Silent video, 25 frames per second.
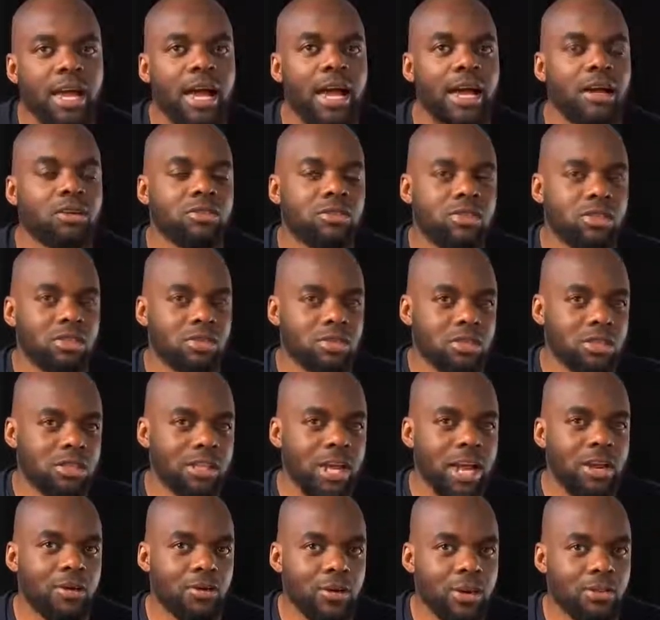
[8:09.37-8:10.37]
how to
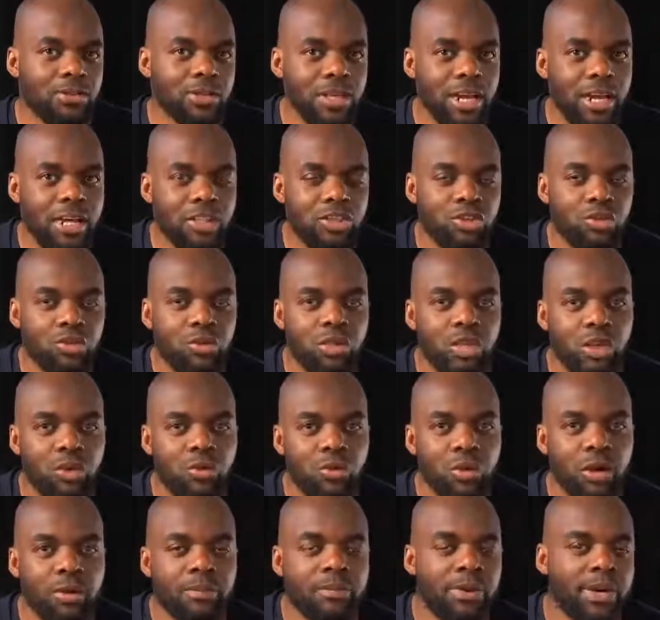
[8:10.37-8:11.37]
design websites
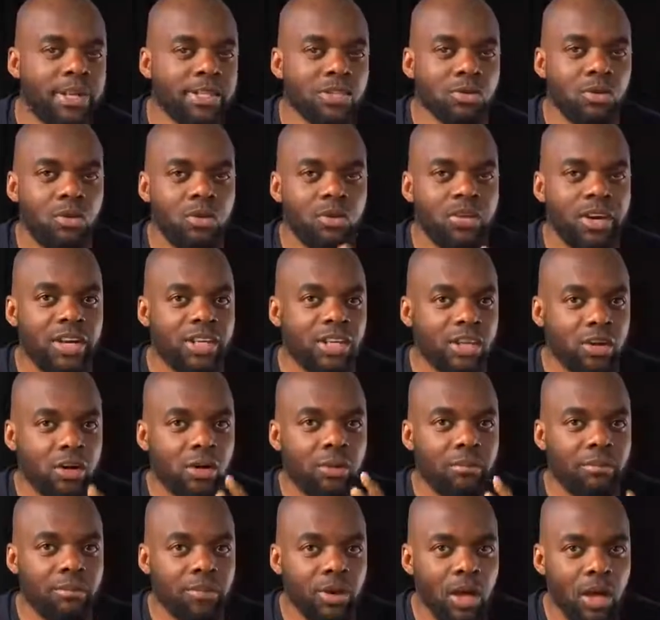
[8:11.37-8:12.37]
using WordPress or create your
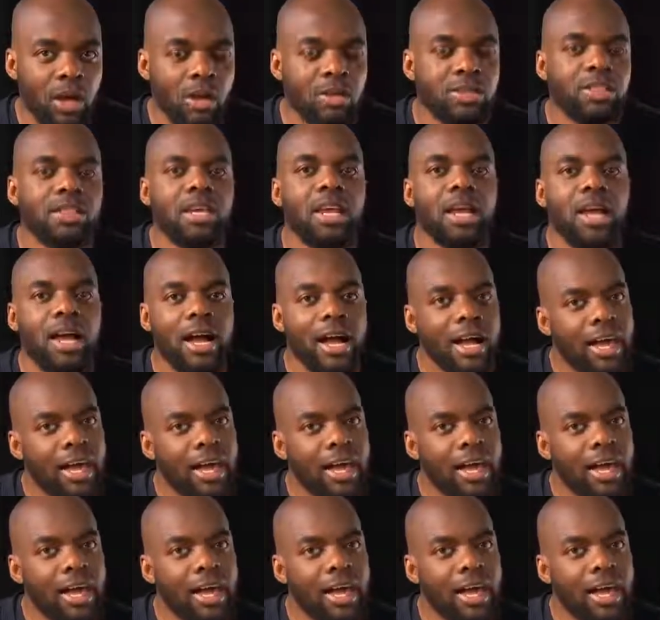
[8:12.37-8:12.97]
own blogs,